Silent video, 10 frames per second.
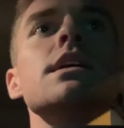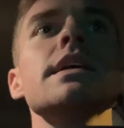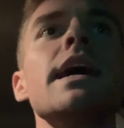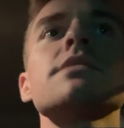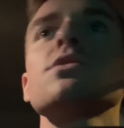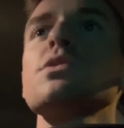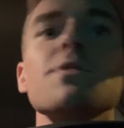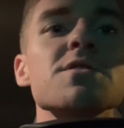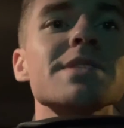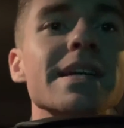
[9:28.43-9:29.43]
Yeah, so
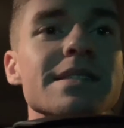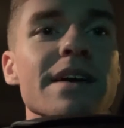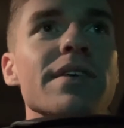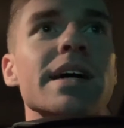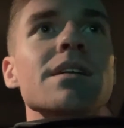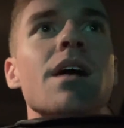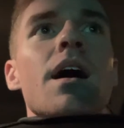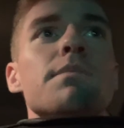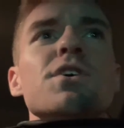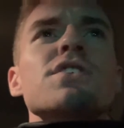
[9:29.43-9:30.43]
tomorrow's Thanksgiving.
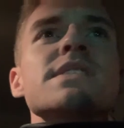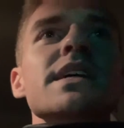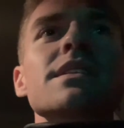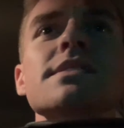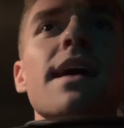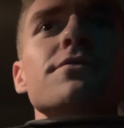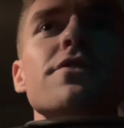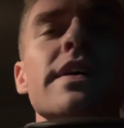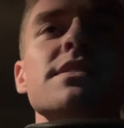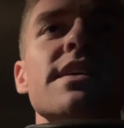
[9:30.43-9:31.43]
You're seeing this
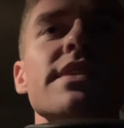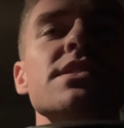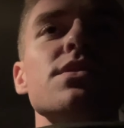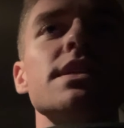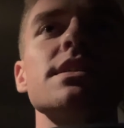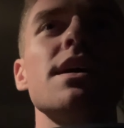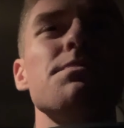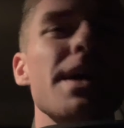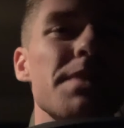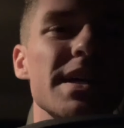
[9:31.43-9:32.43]
after Thanksgiving, so it
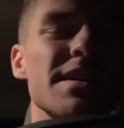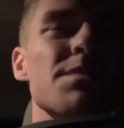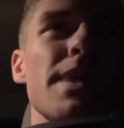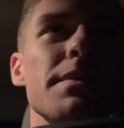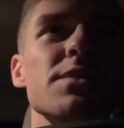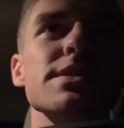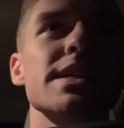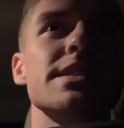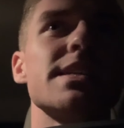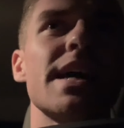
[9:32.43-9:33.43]
doesn't... Maybe you'll
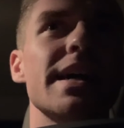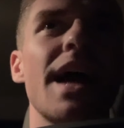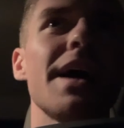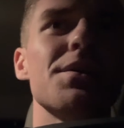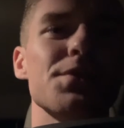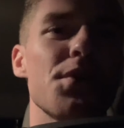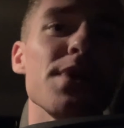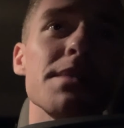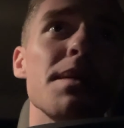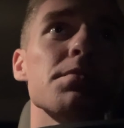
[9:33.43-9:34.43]
see it tonight. I don't know
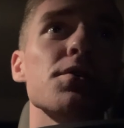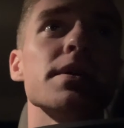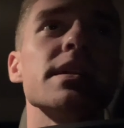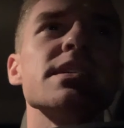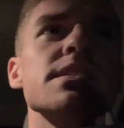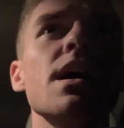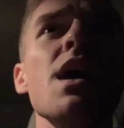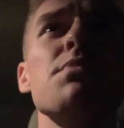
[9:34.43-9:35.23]
when I'm uploading this.